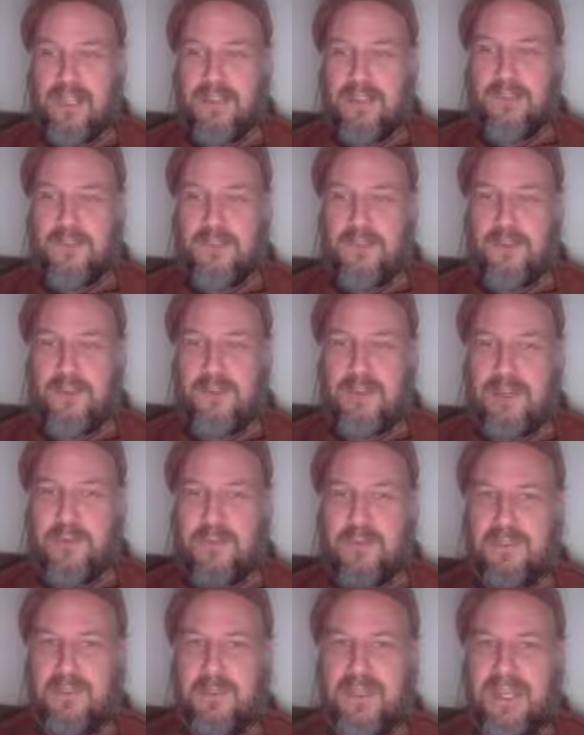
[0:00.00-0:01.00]
So I
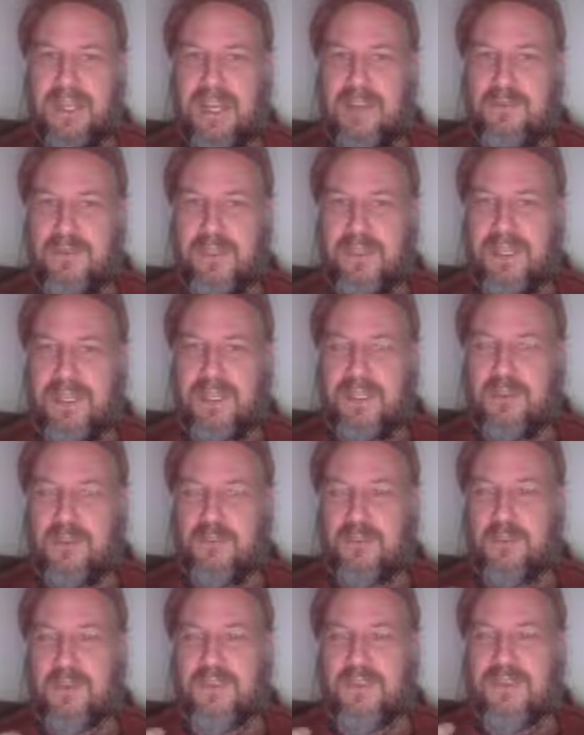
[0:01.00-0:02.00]
want to be advocating
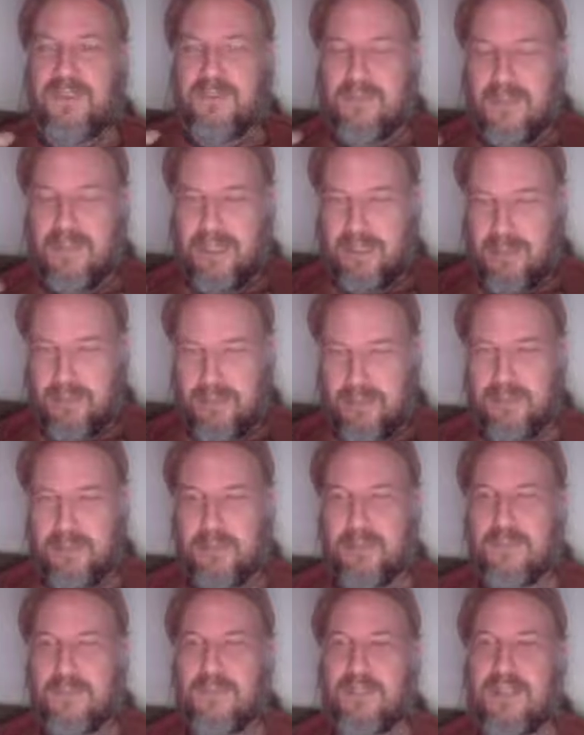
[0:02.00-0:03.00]
for what's the value of a
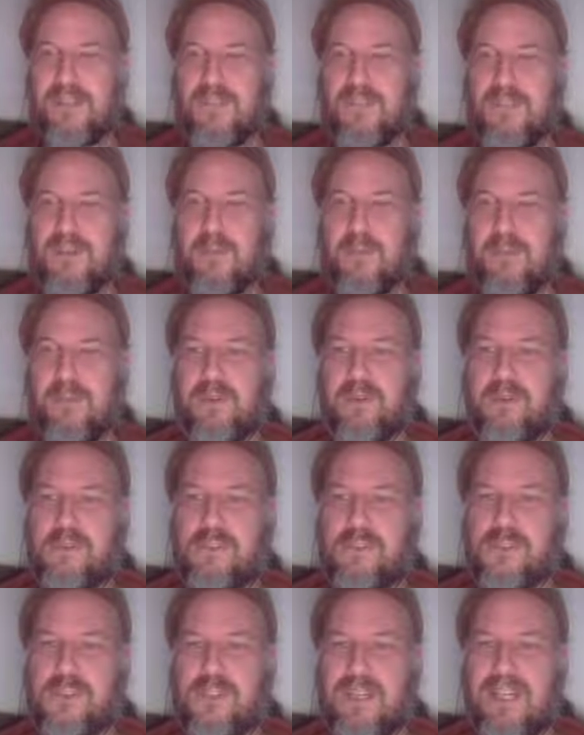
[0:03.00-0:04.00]
neuroscience
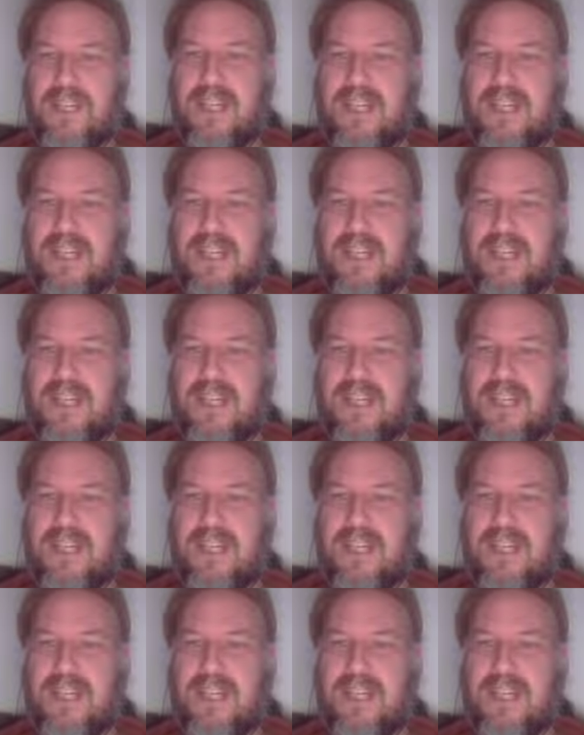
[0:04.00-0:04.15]
approach.